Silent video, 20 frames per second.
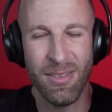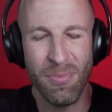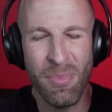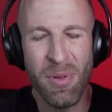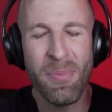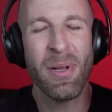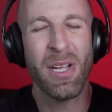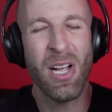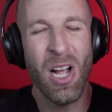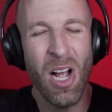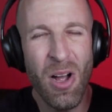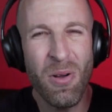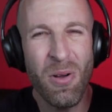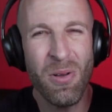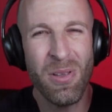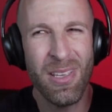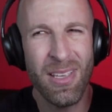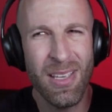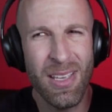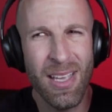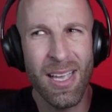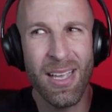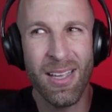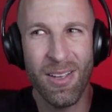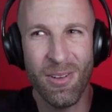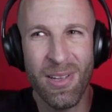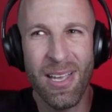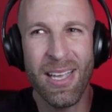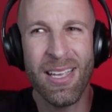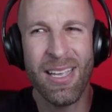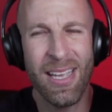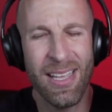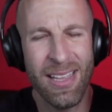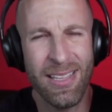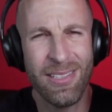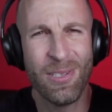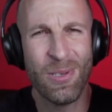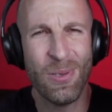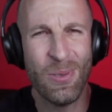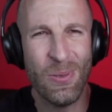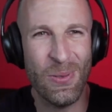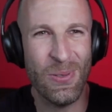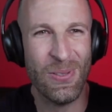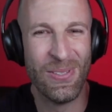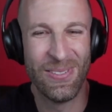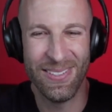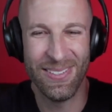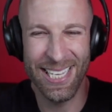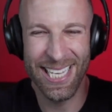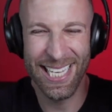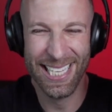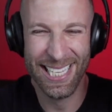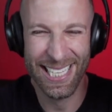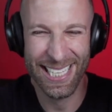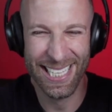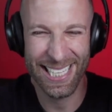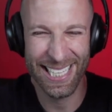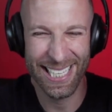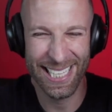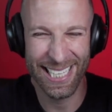People are like, oh yeah. Okay. Yeah. That's cool. That makes sense.